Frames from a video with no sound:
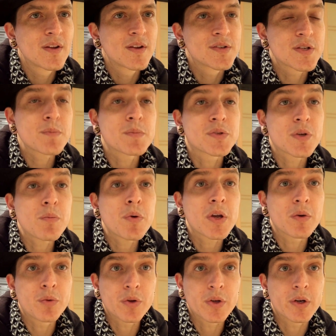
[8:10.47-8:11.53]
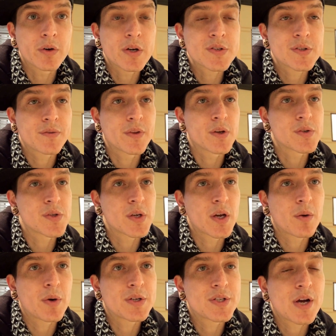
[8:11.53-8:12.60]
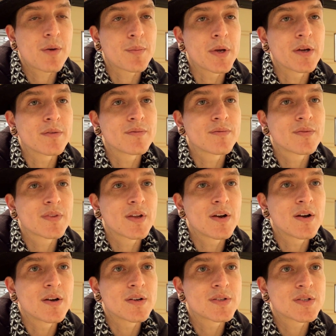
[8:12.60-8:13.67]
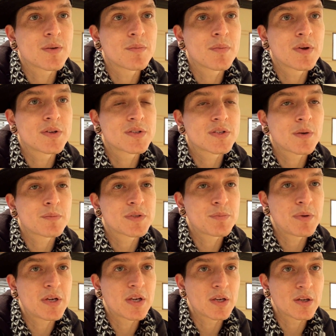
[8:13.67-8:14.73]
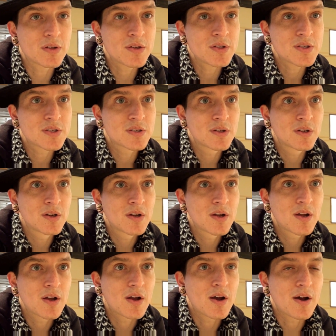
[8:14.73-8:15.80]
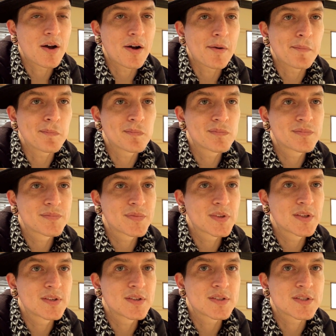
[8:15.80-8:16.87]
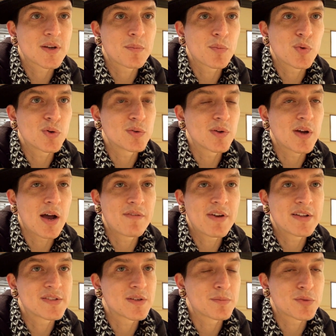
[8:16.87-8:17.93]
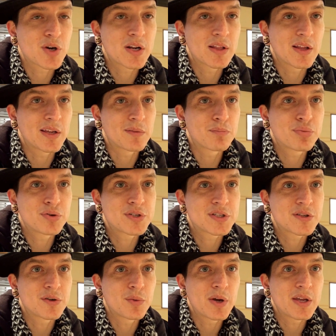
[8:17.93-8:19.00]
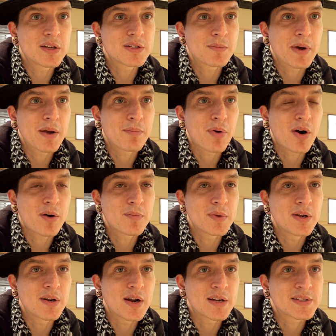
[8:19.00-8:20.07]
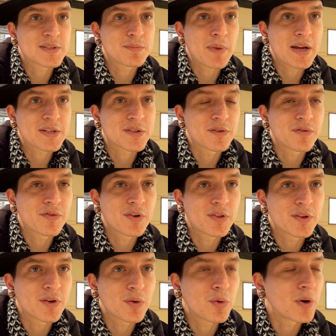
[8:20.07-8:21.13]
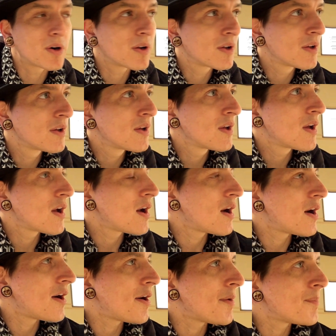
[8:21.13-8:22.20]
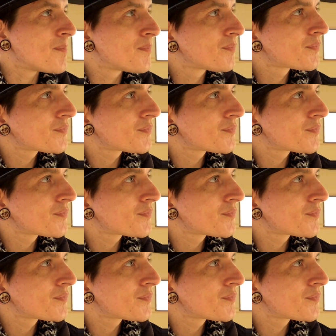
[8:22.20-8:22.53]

some some will get really aggressive though, so you got to watch out, man. Uh, some some speak English. Um, some will. I've had some try to like push their way into my apartment, and I smash their foot in the door. Um,